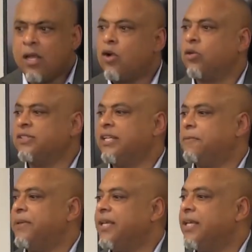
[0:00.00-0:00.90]
Goals need to
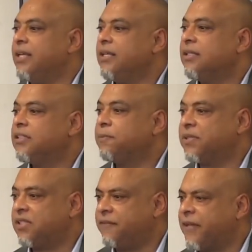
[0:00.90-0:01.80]
be
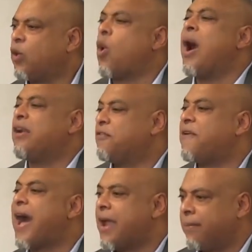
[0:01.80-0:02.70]
specific,
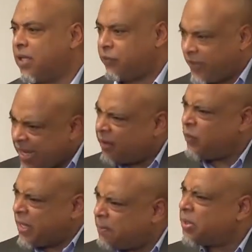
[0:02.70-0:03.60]
quantifiable if we can. If
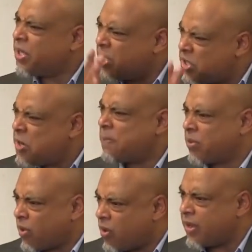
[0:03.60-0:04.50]
we can put a
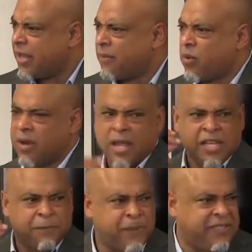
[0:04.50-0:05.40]
number on them or
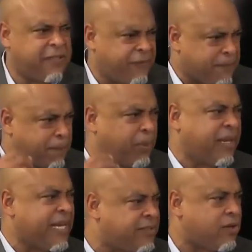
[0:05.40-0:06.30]
specific
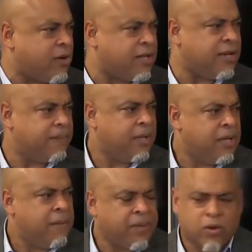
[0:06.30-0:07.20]
place on them.
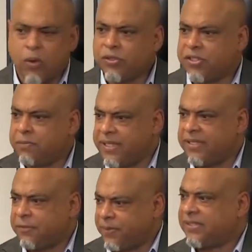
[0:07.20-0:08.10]
But goals should be
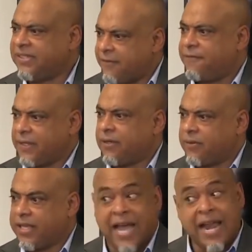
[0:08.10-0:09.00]
specific.
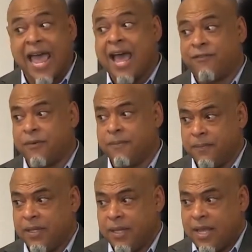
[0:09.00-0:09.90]
Okay, got to have them.
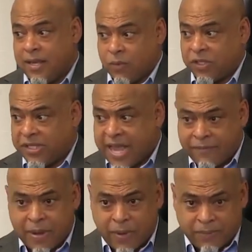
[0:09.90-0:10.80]
And then once you have
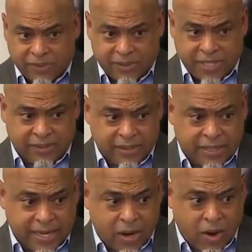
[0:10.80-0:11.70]
them, I'm suggesting
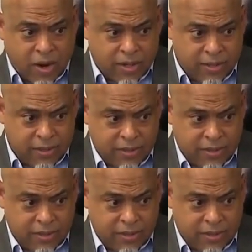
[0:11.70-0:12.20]
that they are